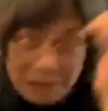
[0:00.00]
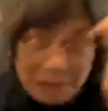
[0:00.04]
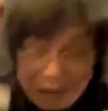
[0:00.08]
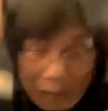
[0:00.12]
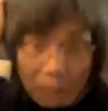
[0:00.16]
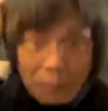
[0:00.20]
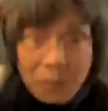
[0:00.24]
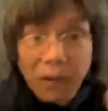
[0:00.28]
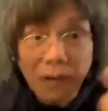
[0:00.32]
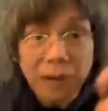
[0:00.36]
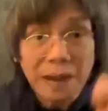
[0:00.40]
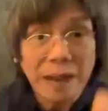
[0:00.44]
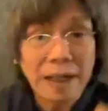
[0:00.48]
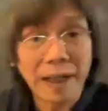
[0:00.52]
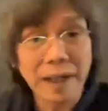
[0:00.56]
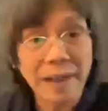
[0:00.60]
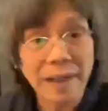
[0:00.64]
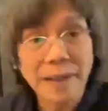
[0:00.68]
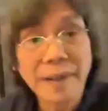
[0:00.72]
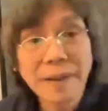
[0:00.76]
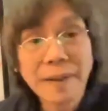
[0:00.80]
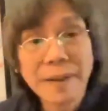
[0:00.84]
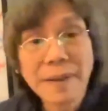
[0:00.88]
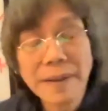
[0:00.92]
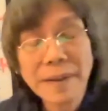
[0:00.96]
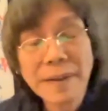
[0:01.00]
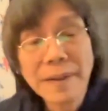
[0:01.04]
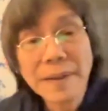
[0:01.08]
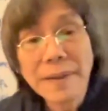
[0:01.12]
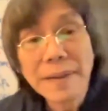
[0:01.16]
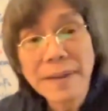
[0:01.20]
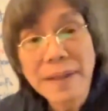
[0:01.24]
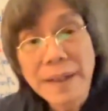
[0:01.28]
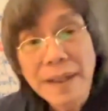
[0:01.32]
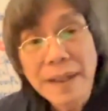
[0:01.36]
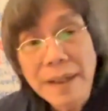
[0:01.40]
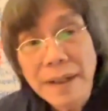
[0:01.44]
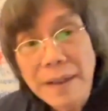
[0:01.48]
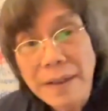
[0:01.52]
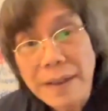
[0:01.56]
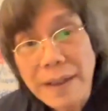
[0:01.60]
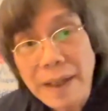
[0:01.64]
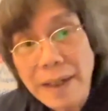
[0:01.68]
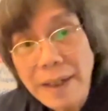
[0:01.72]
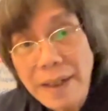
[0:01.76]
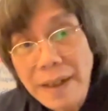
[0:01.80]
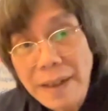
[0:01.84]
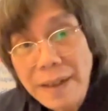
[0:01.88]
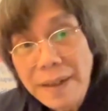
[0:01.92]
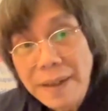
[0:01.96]
blocking it.
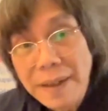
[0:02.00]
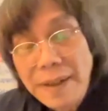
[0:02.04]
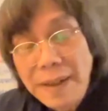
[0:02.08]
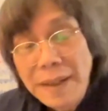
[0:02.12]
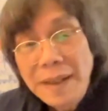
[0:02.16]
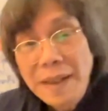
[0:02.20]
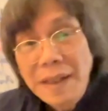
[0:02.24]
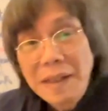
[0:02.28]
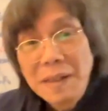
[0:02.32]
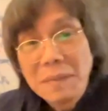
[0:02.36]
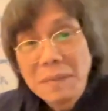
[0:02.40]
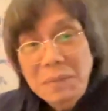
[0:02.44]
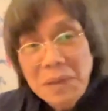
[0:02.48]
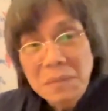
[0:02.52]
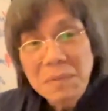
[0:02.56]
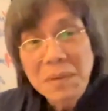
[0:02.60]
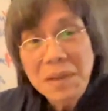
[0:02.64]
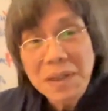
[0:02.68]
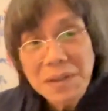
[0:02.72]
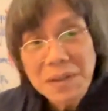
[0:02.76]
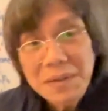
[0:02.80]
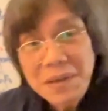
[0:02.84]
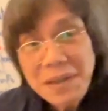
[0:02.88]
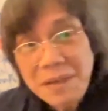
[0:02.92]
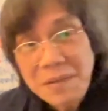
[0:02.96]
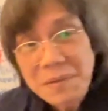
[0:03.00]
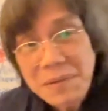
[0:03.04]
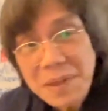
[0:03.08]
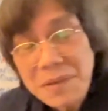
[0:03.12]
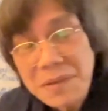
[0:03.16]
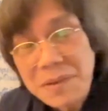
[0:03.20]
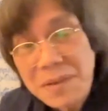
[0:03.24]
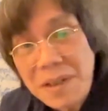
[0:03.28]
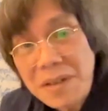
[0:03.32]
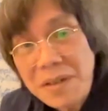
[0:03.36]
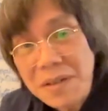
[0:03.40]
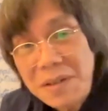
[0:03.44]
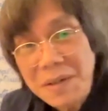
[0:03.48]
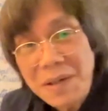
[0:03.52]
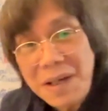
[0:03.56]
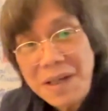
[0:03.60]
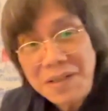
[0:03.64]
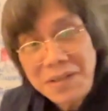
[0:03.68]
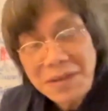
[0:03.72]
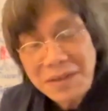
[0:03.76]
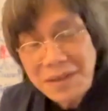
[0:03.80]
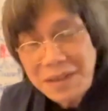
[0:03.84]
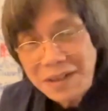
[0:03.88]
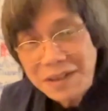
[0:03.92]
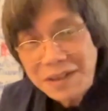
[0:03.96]
Okay, but when you're in a real
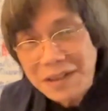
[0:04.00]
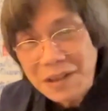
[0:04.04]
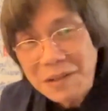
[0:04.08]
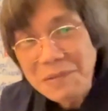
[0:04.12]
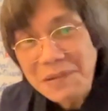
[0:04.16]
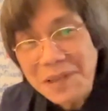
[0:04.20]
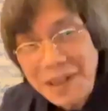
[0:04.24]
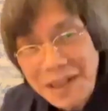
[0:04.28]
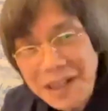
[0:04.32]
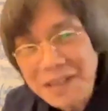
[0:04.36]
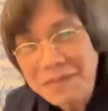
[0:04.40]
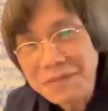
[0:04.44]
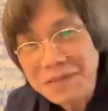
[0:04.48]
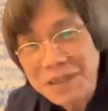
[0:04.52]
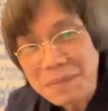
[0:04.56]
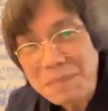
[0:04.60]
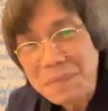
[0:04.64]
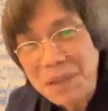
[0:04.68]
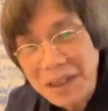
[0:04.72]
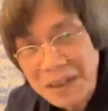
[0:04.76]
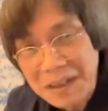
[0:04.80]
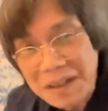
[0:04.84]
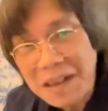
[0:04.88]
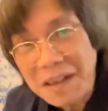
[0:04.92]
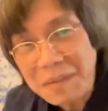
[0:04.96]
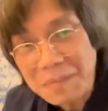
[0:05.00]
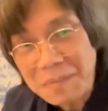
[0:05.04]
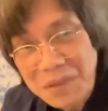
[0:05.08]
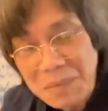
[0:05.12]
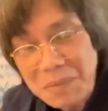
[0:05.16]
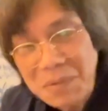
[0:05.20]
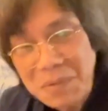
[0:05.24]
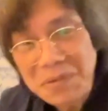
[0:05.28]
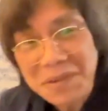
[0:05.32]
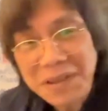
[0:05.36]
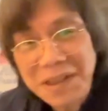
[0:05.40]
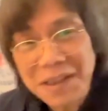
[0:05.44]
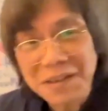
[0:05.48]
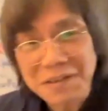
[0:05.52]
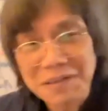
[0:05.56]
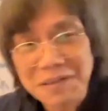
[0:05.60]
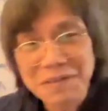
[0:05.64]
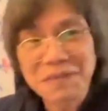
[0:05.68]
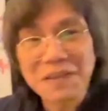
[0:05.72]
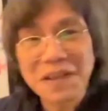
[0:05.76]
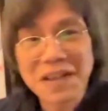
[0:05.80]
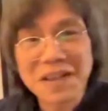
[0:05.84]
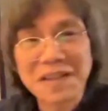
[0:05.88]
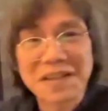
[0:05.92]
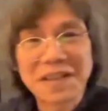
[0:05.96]
situation, you don't have the big glove to protect your
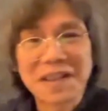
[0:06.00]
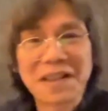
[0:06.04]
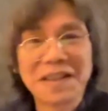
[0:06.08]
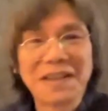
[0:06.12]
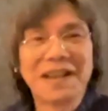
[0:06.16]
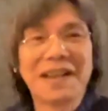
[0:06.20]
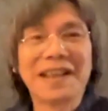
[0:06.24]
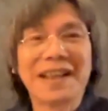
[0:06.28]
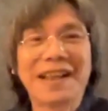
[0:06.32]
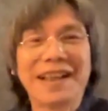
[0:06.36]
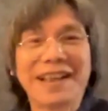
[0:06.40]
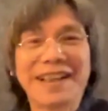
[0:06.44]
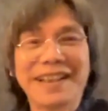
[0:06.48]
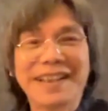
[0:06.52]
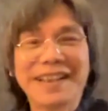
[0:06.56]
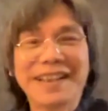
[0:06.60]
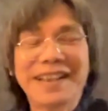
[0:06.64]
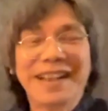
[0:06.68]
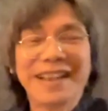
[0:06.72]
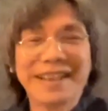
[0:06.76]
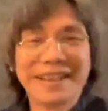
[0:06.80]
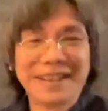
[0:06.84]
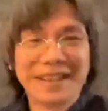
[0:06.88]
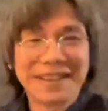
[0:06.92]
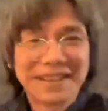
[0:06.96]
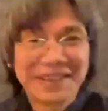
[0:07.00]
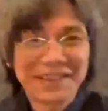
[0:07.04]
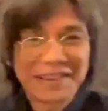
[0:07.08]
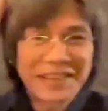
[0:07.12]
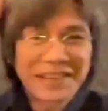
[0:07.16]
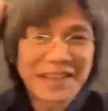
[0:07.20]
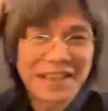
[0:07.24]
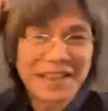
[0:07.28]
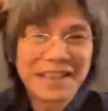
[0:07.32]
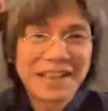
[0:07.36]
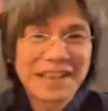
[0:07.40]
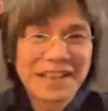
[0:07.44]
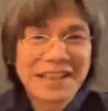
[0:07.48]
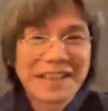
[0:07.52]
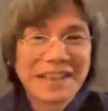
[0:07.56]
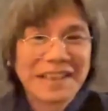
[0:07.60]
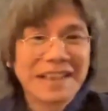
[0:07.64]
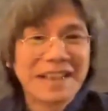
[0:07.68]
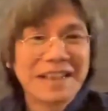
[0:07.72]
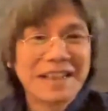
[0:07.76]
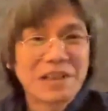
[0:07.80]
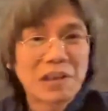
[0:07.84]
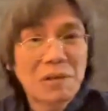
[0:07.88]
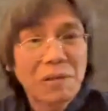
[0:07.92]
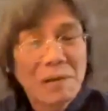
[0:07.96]
face. Okay,
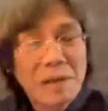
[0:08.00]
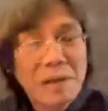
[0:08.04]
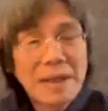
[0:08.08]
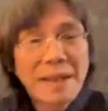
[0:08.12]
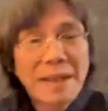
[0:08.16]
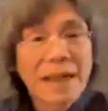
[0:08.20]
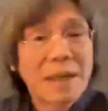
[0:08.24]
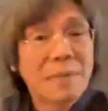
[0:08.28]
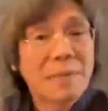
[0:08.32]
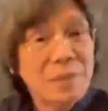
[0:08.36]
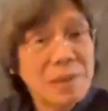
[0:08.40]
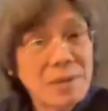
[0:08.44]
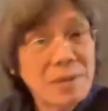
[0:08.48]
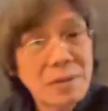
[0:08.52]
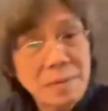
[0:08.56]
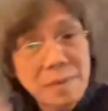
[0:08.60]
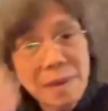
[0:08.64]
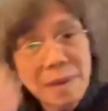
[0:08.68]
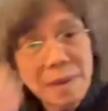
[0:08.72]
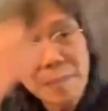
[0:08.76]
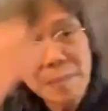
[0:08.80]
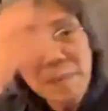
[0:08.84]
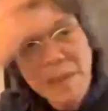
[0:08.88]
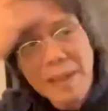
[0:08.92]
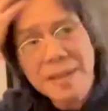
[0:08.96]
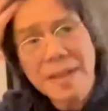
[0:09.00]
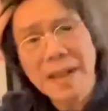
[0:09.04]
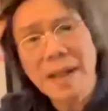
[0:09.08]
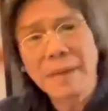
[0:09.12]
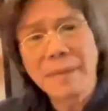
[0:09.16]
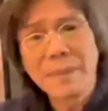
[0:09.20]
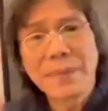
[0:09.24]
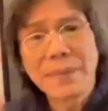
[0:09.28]
so can we do a bit better?